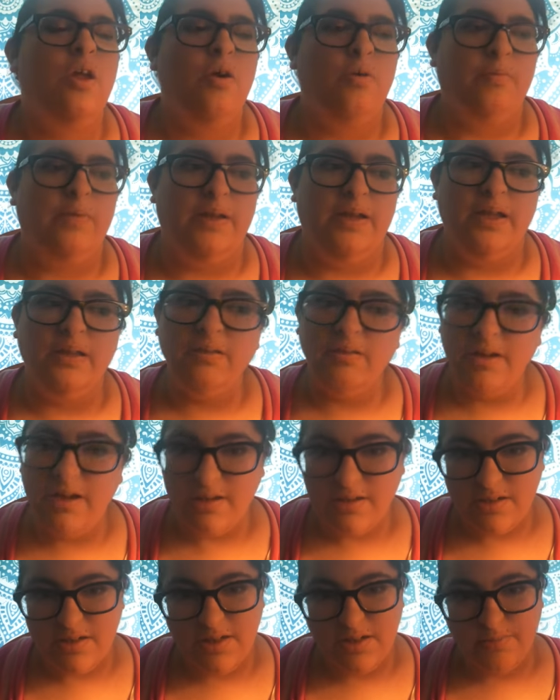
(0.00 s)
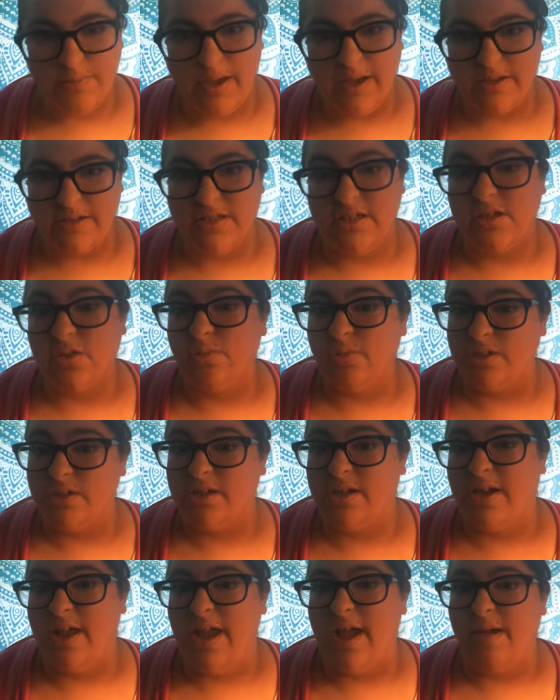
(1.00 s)
when they get their hands in these boxes, what's
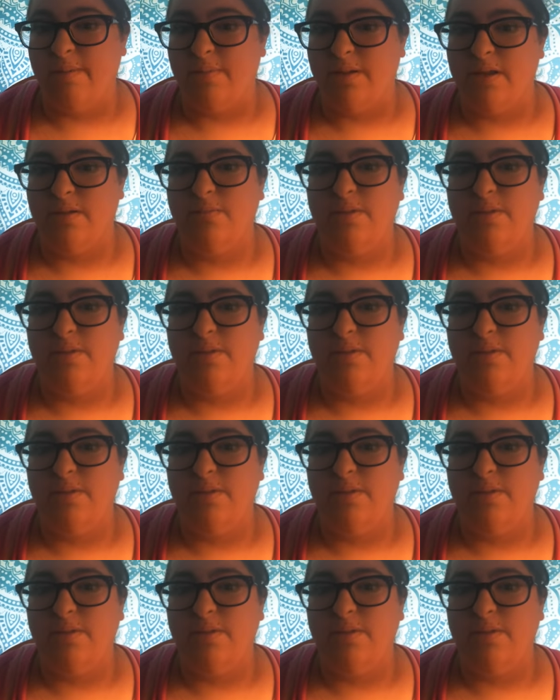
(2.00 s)
going to happen?